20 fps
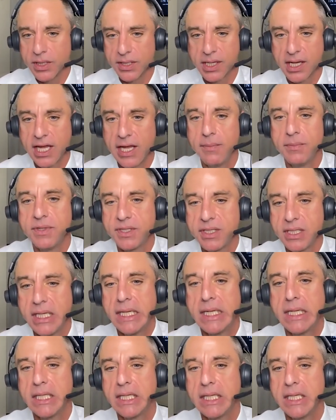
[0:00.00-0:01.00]
to keep
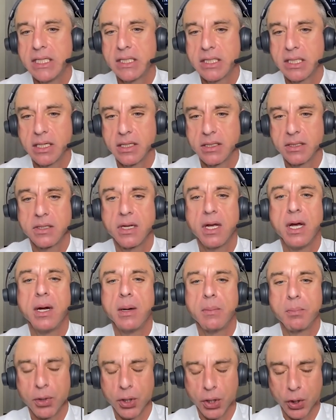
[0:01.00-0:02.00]
seeing these things
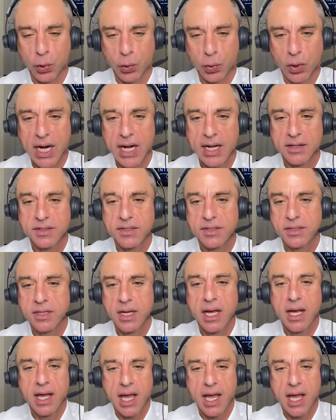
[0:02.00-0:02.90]
progress.